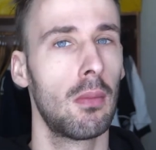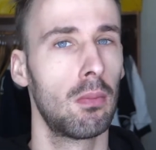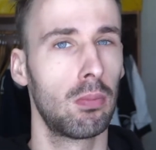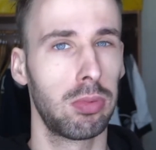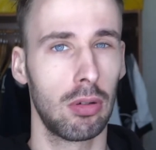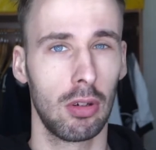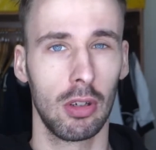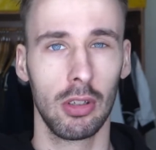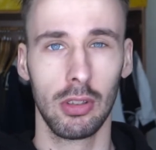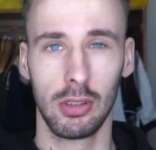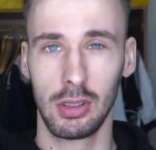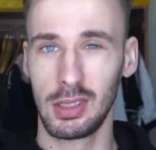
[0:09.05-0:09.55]

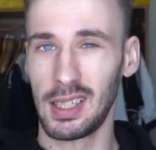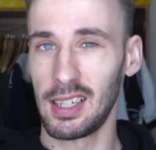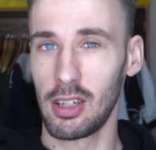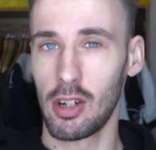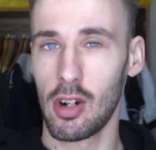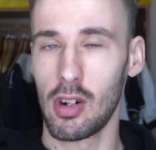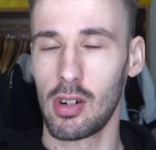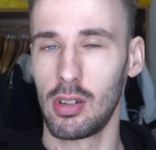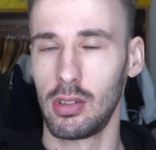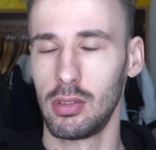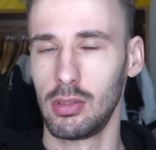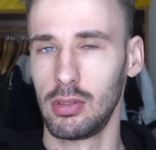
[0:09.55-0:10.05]
pros and
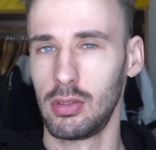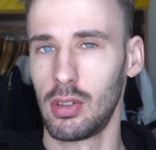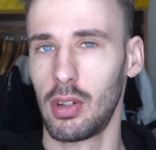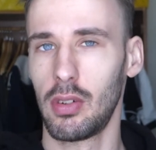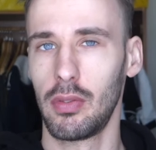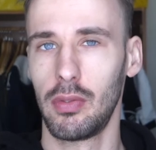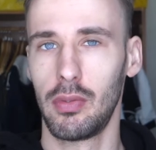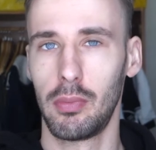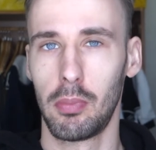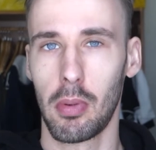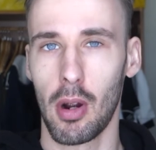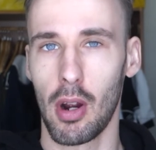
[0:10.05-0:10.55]
cons
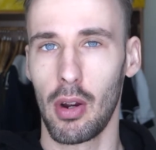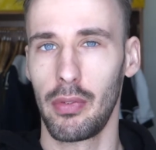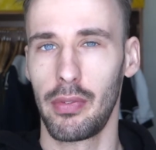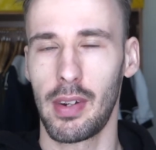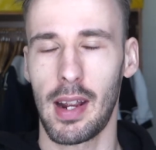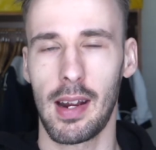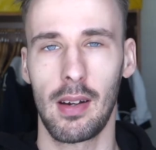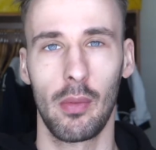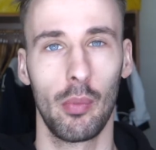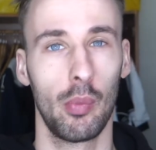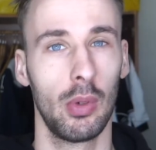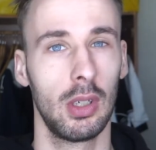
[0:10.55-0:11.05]
of both,
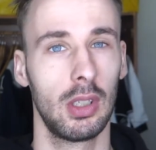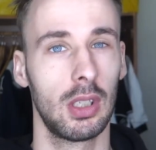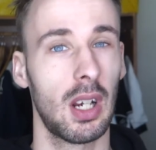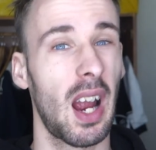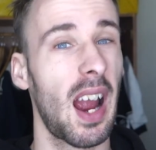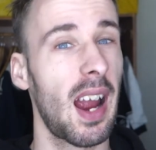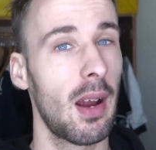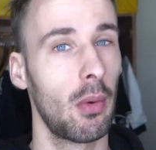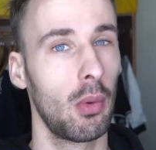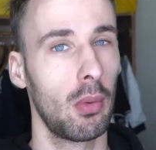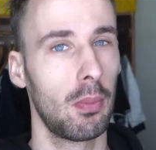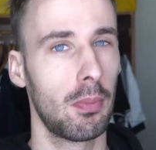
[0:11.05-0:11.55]
and which
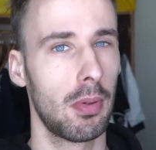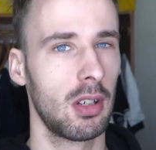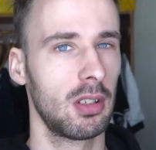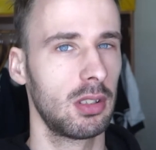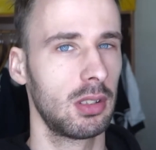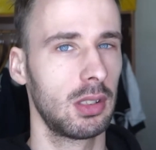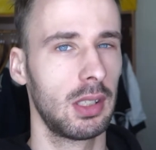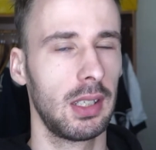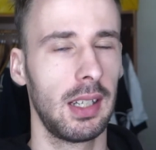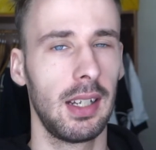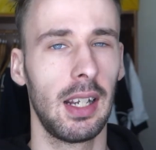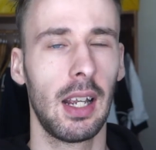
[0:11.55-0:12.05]
I would
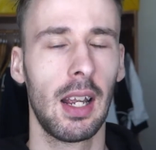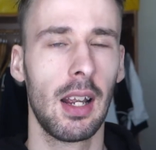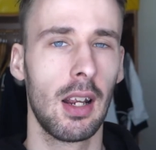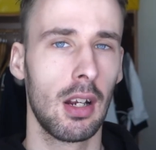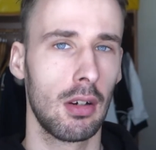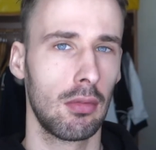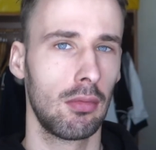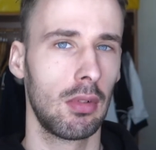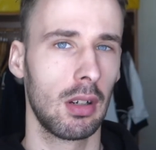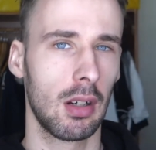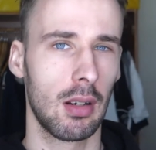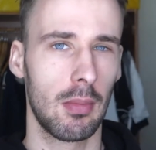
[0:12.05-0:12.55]
personally
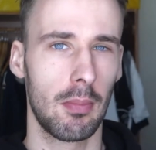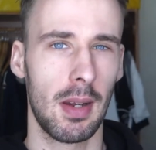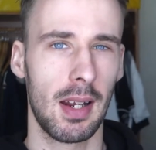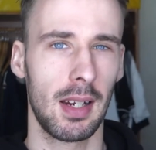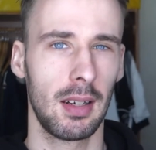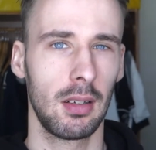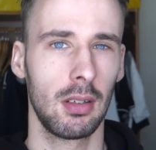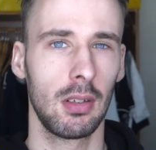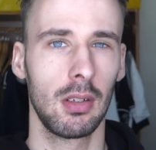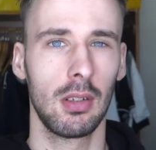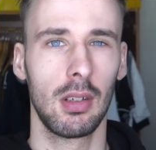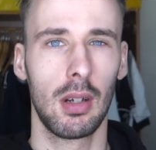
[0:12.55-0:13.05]

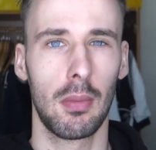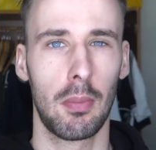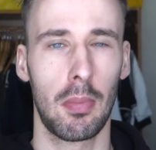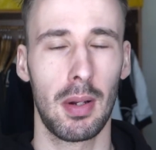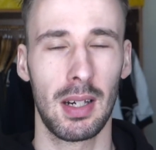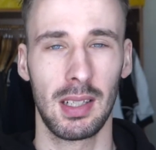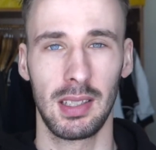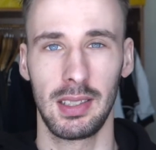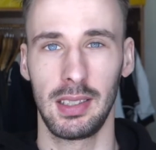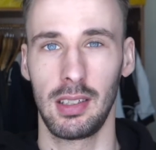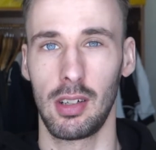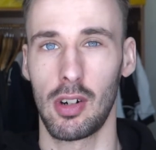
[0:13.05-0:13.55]
recommend
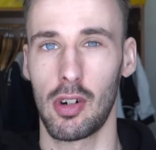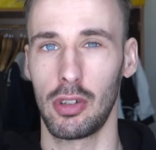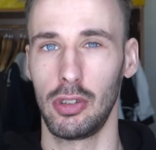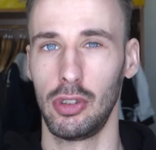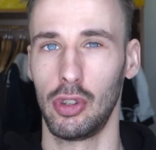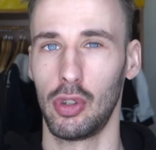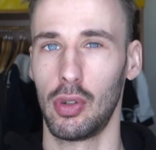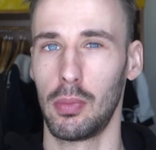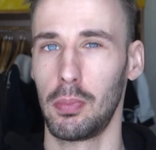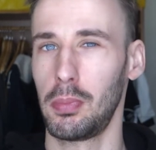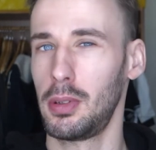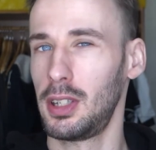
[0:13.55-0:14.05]
depending on
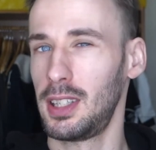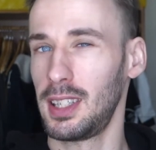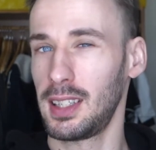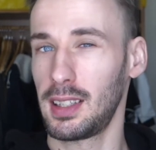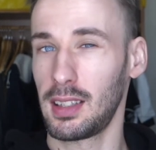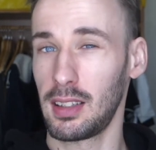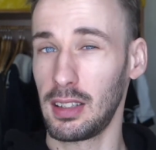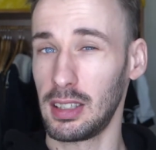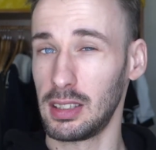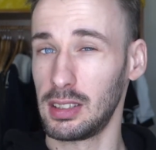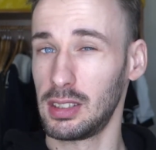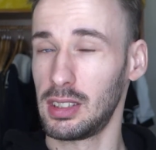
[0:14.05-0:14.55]
your
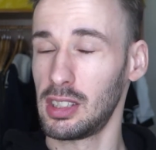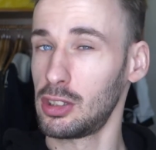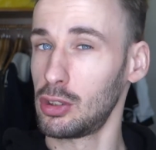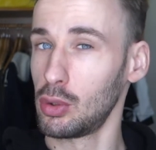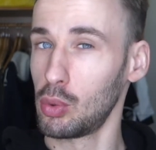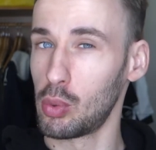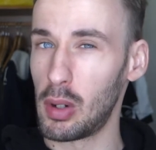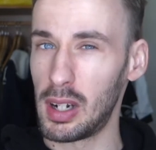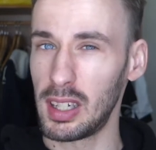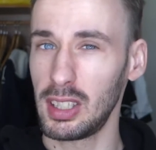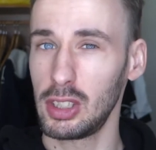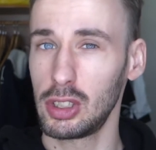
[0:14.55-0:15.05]
particular
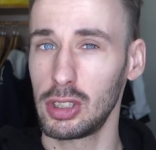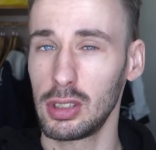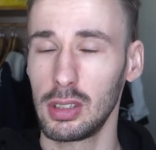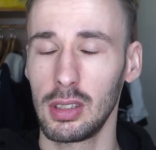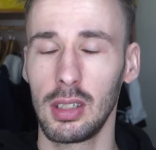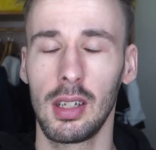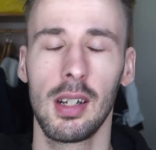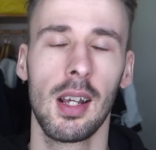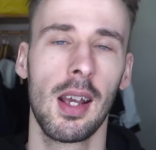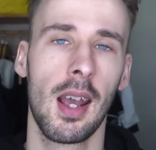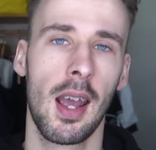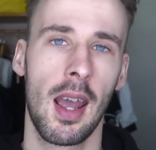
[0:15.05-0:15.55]

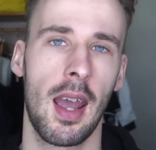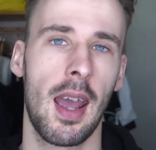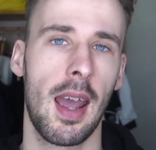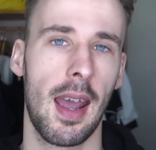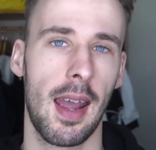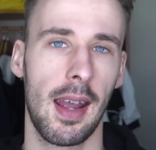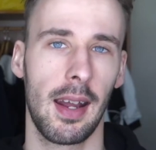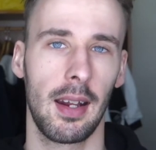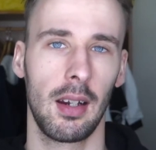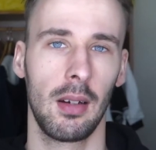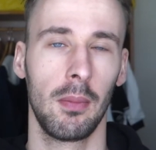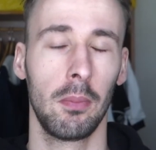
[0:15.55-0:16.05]
situation
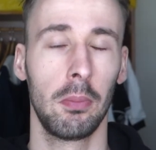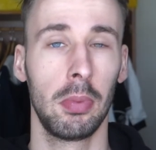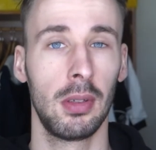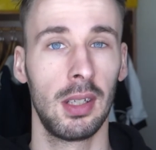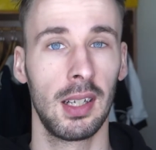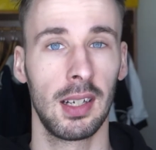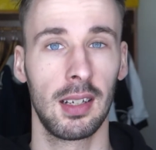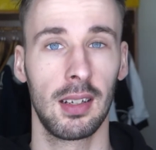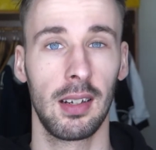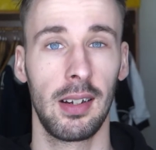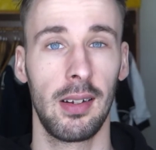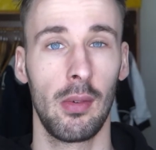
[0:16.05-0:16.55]
and
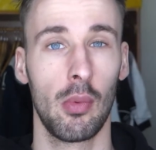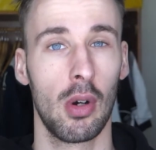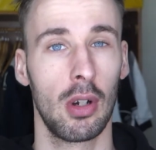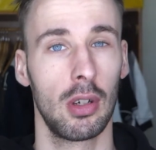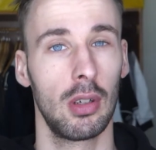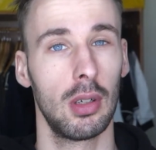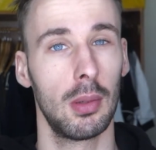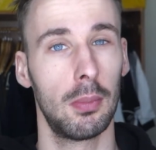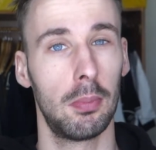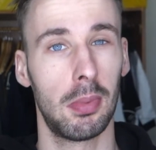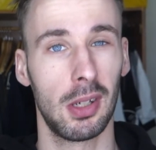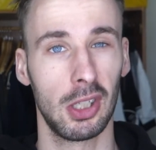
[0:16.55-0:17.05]
particularly what
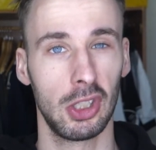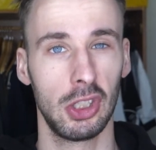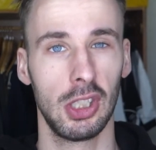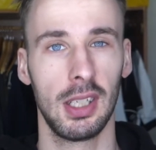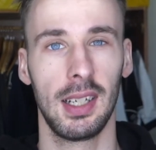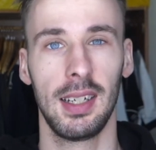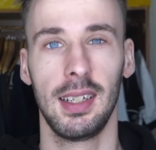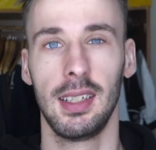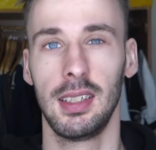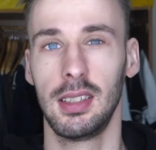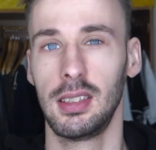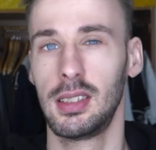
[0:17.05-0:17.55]
your budget
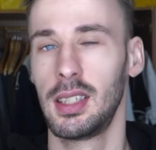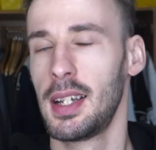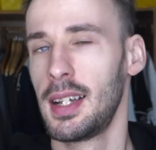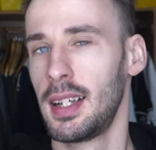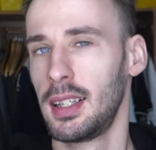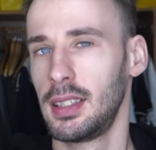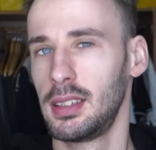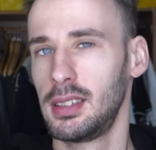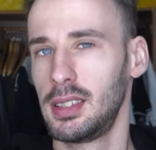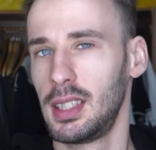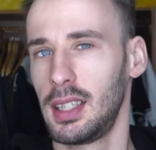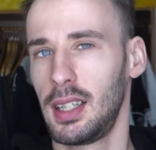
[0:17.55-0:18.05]
is,
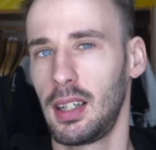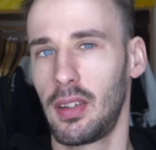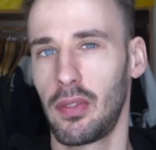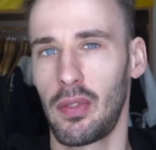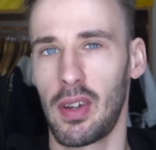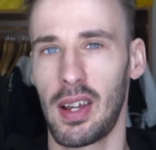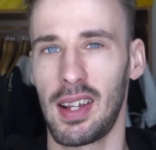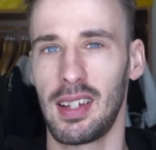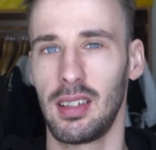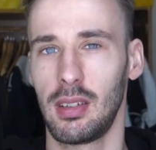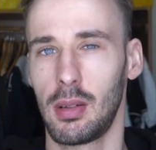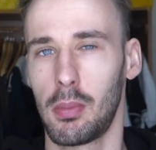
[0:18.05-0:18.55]
since
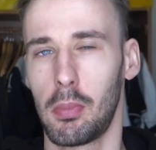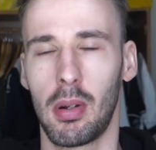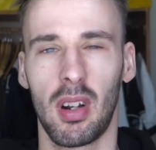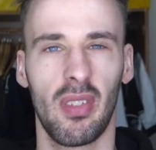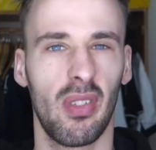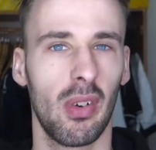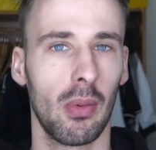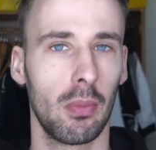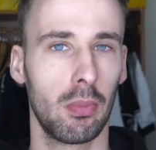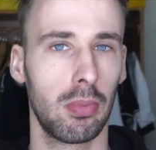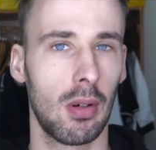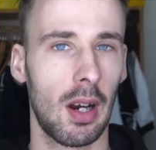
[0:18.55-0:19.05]
there is a bit
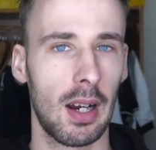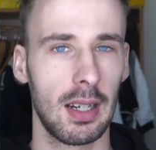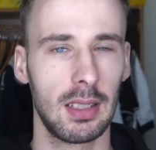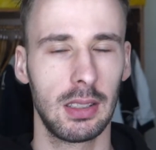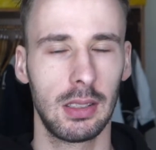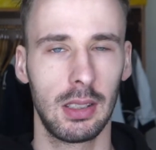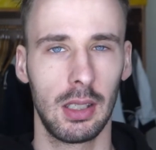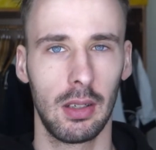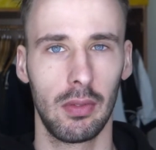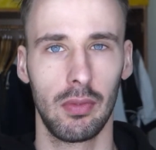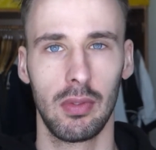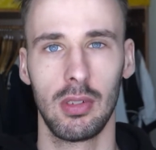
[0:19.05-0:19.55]
of a price
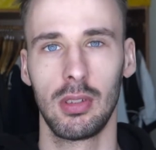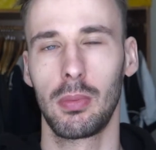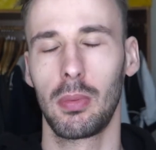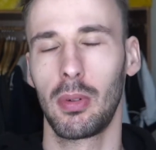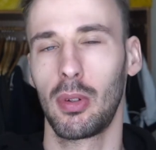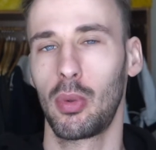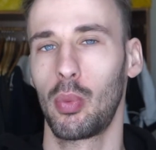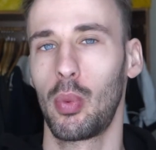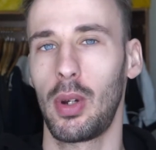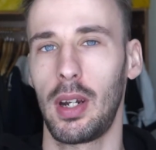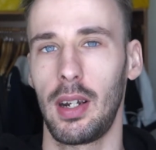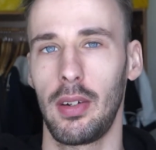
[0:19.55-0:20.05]
difference
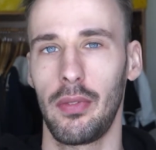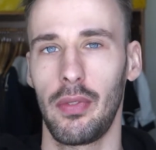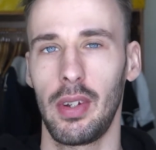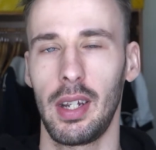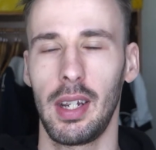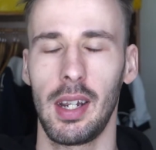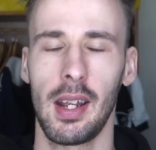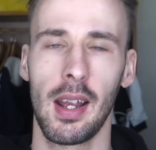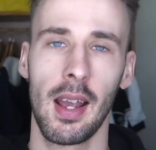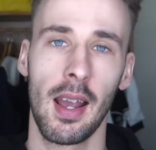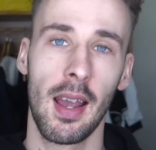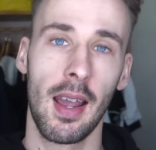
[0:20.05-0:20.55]
between
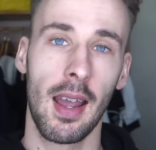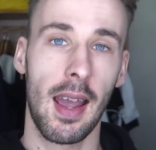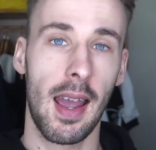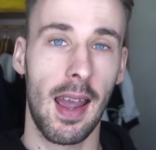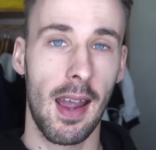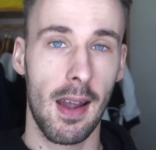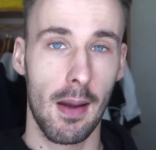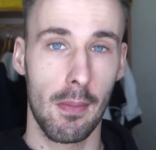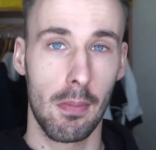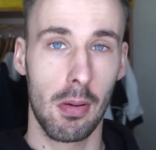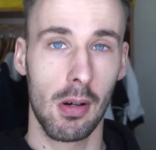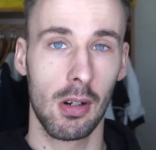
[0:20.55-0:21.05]
the
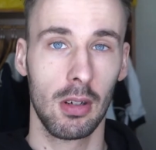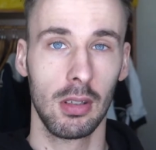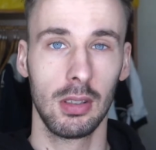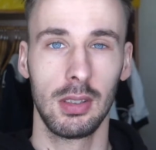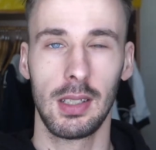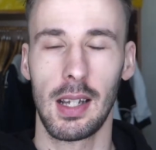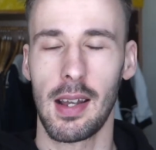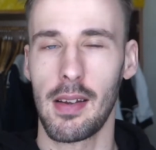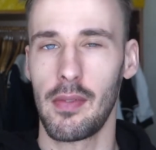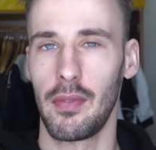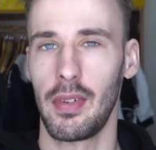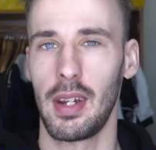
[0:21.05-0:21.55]
AirPods
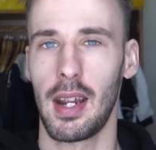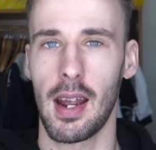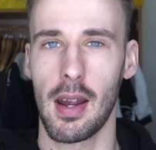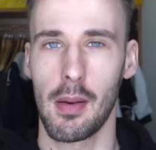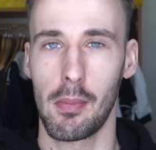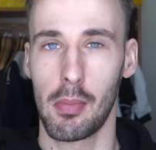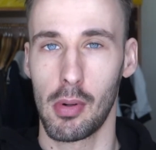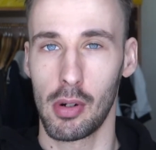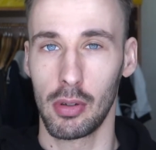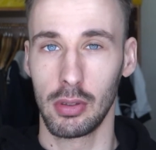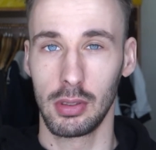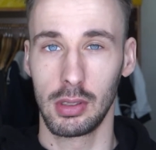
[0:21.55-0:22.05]
and the
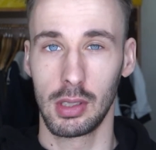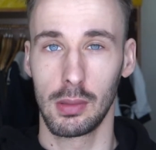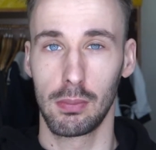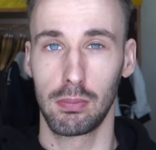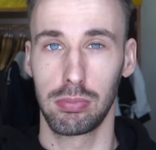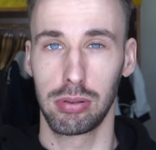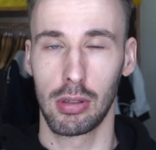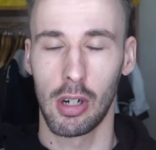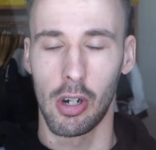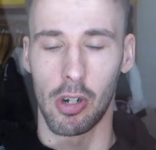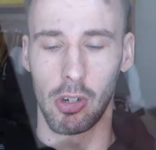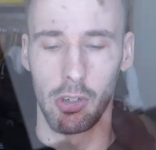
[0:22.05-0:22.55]
AirPods
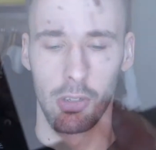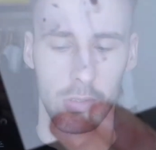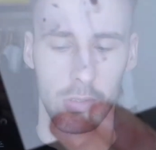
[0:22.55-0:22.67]
Pro.